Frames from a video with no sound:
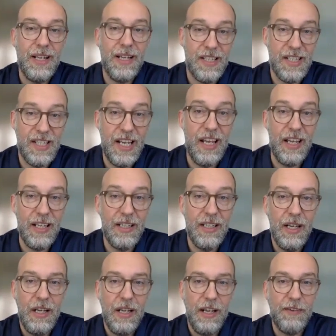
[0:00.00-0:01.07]
sin,
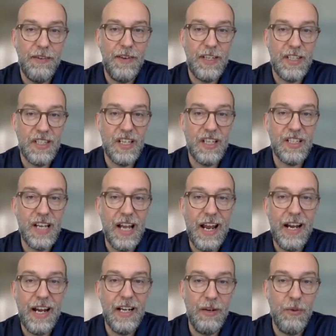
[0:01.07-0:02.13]
if it's
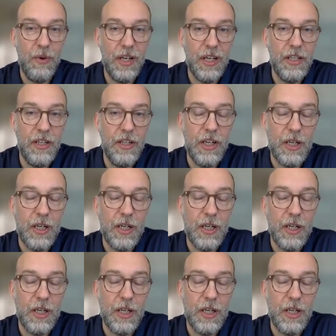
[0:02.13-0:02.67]
society, what are you going to do?